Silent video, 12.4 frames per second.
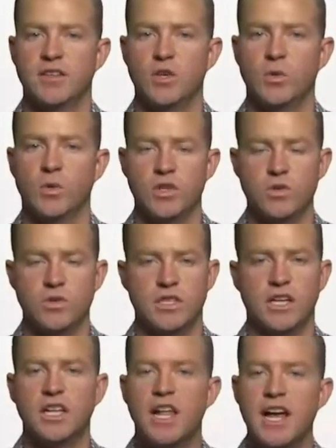You will use
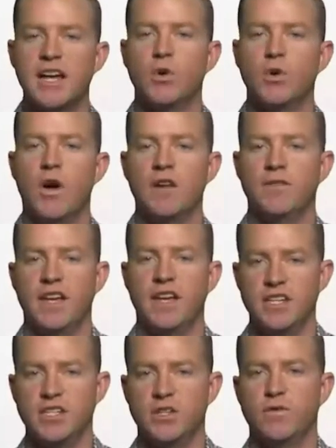the client
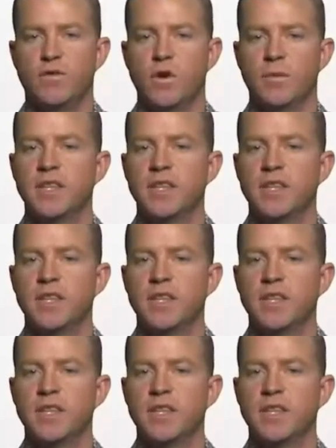qualification form